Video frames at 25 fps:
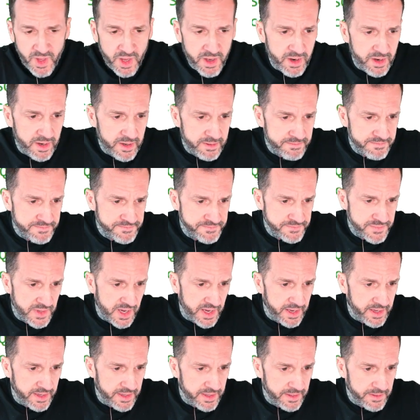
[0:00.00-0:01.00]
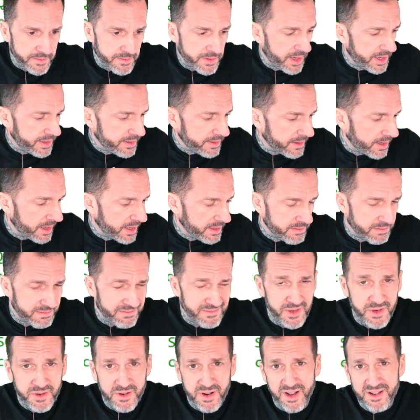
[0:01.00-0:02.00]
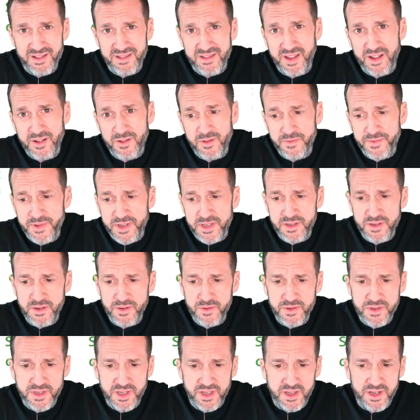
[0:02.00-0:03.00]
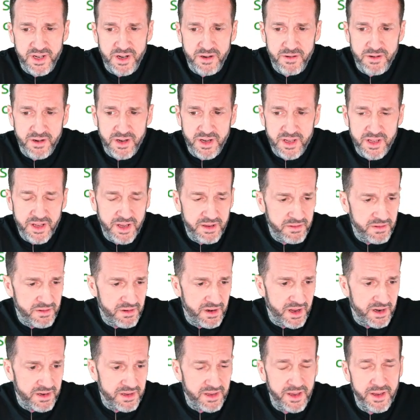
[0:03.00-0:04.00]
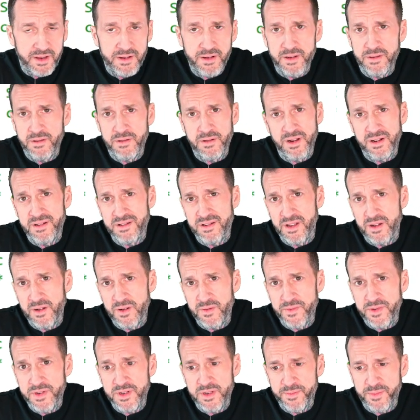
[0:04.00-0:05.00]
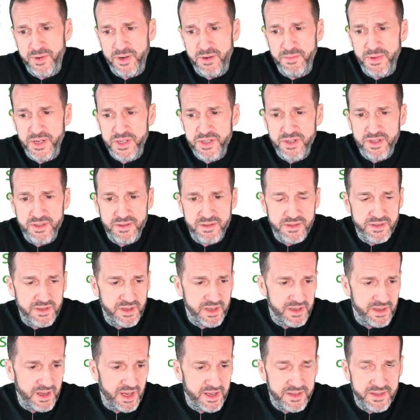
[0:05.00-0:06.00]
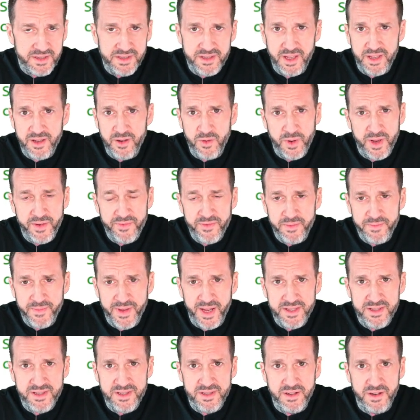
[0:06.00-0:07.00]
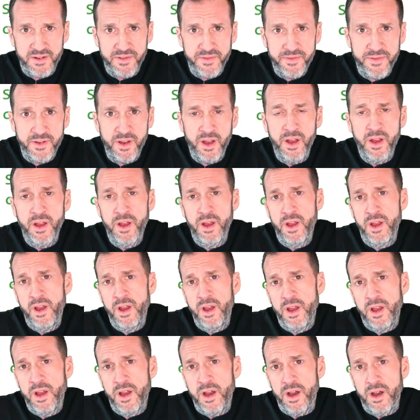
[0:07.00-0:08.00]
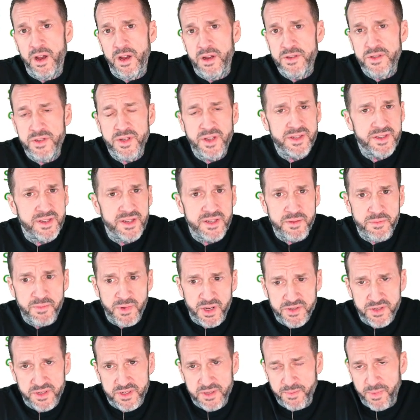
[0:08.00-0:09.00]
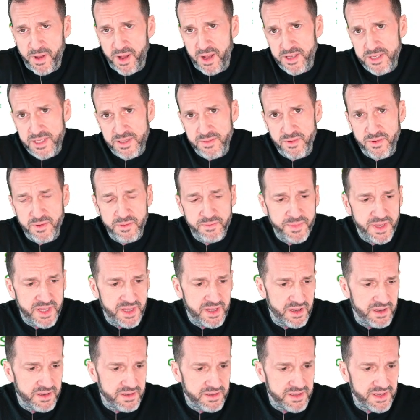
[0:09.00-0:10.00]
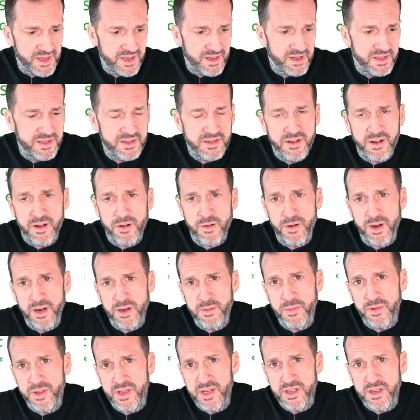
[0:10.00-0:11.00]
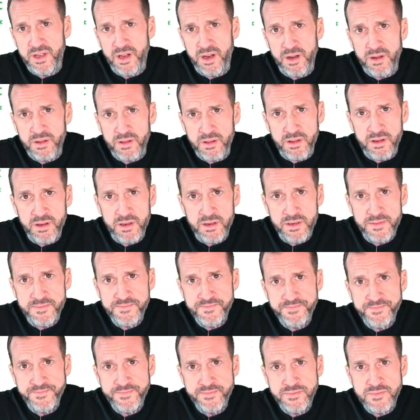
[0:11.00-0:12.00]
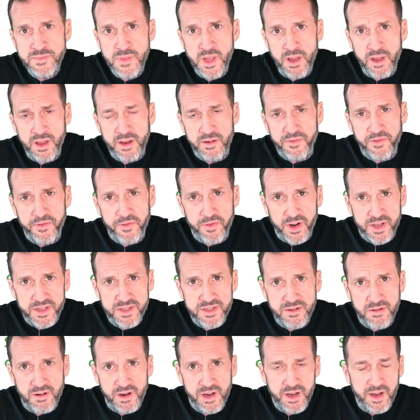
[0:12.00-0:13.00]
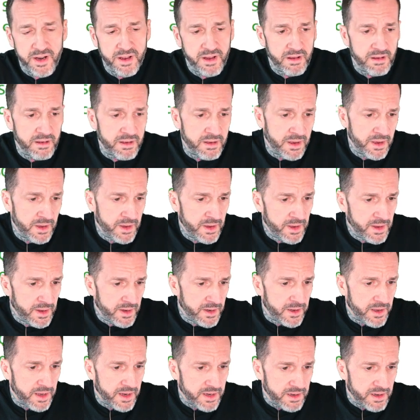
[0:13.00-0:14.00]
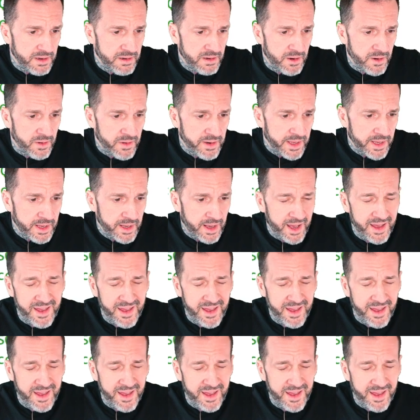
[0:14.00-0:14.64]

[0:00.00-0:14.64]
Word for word: Um, I, I, I do not delve into security. I do not I do not delve into permissions. I, I stay away from that stuff uh, just as much as possible because it is incredibly dull and frustrating and annoying.